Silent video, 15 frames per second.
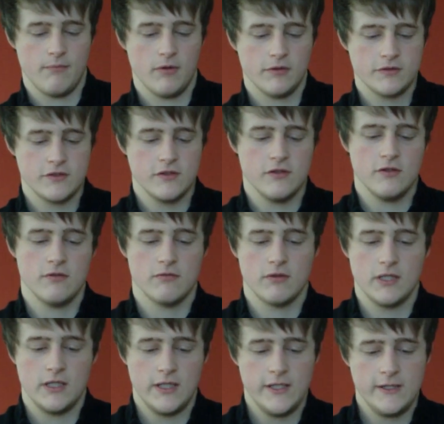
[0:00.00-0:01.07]
motto
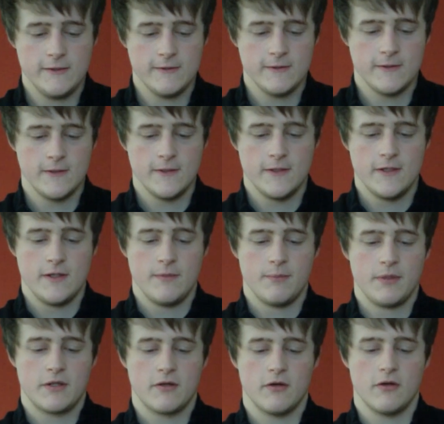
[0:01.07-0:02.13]
really,
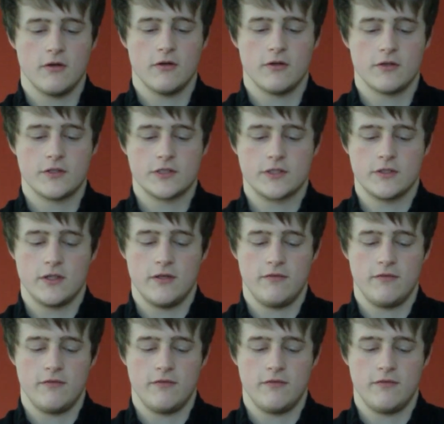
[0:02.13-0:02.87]
because